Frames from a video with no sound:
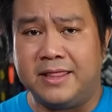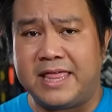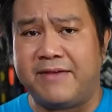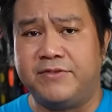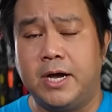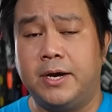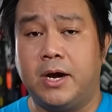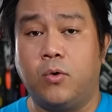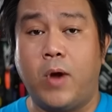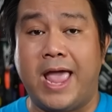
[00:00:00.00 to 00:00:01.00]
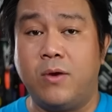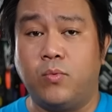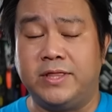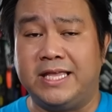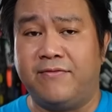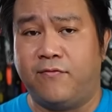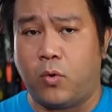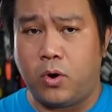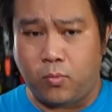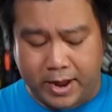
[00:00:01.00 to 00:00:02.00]
They've done away with the
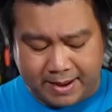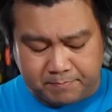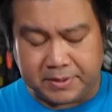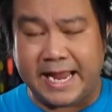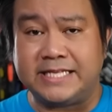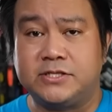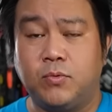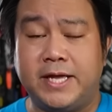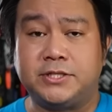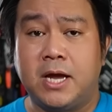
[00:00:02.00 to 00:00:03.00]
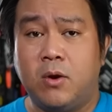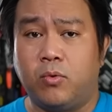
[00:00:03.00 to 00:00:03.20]
4-way blade switch,